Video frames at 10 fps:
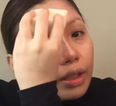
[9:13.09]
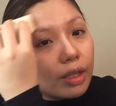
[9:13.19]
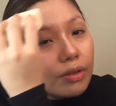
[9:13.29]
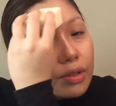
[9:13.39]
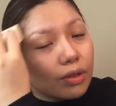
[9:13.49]

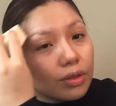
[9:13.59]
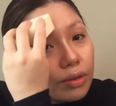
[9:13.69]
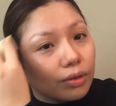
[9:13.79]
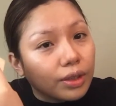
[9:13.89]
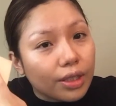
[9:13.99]

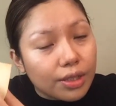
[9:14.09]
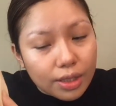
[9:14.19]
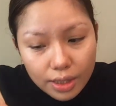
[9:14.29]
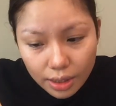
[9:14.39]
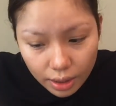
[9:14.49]
Aristotle
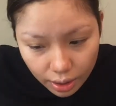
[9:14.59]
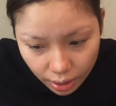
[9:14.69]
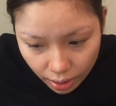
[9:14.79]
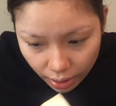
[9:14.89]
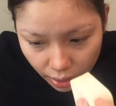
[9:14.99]
Onassis,
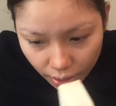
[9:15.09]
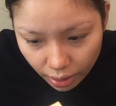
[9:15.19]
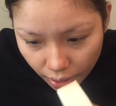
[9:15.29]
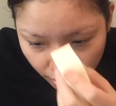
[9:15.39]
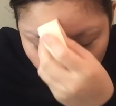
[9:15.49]

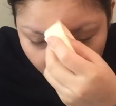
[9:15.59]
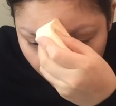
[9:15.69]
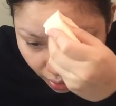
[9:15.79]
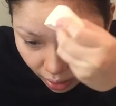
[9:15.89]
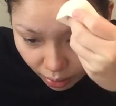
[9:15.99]
and
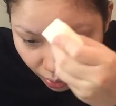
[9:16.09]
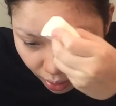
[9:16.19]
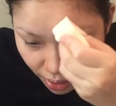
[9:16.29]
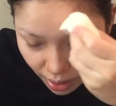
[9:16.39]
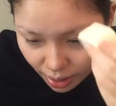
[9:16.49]
it
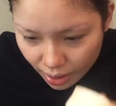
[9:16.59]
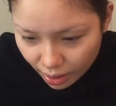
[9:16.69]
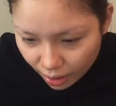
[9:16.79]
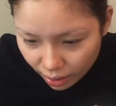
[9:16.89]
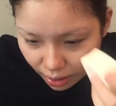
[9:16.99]
was
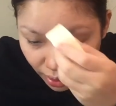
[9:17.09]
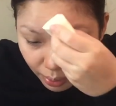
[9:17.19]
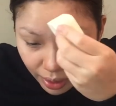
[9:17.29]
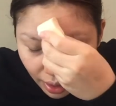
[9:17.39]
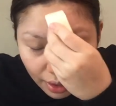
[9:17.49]
a little
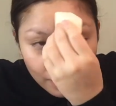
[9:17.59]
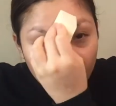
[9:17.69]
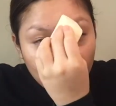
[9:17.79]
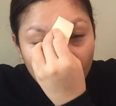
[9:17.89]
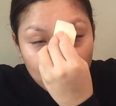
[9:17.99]
bit
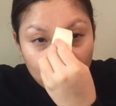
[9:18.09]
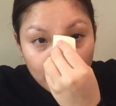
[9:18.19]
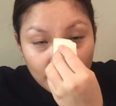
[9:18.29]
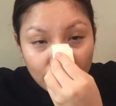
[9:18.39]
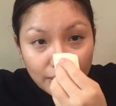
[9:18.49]

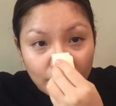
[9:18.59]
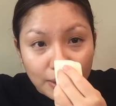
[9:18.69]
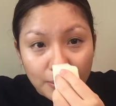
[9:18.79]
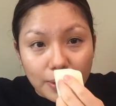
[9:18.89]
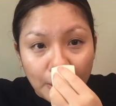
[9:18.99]
unfortunately
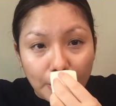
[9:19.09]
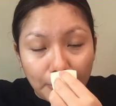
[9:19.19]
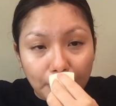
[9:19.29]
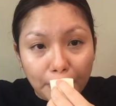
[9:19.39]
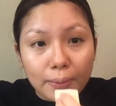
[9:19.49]
that
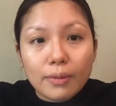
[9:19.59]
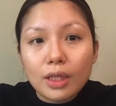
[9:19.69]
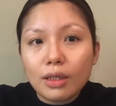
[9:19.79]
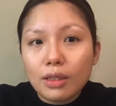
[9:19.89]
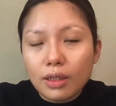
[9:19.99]

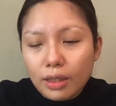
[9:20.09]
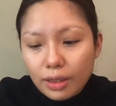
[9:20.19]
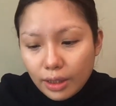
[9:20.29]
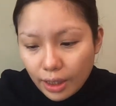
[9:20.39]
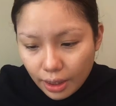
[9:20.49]
in
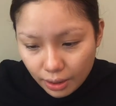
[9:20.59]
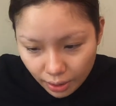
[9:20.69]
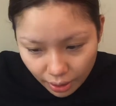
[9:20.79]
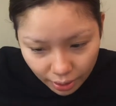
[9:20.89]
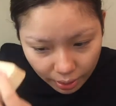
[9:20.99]
the end
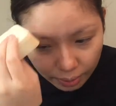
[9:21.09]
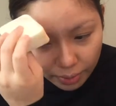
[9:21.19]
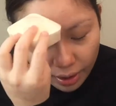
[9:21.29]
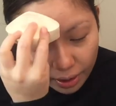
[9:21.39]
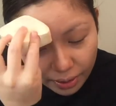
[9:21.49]

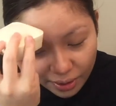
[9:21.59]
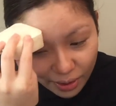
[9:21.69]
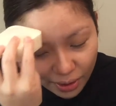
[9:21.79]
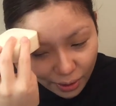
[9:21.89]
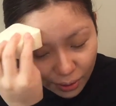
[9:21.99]

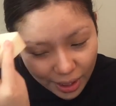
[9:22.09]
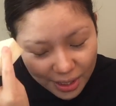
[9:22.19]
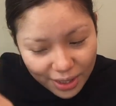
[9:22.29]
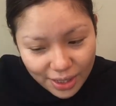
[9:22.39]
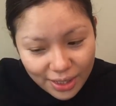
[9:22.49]

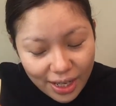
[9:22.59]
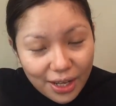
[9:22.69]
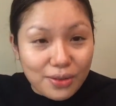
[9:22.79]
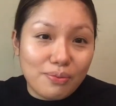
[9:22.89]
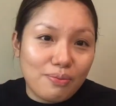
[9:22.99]
Onassis
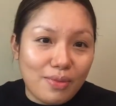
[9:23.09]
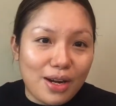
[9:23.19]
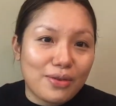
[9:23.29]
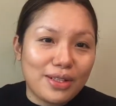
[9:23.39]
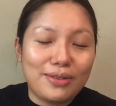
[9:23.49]

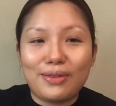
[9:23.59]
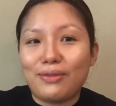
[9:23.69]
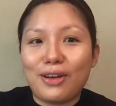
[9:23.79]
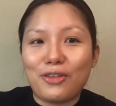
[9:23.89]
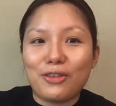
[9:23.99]
married the very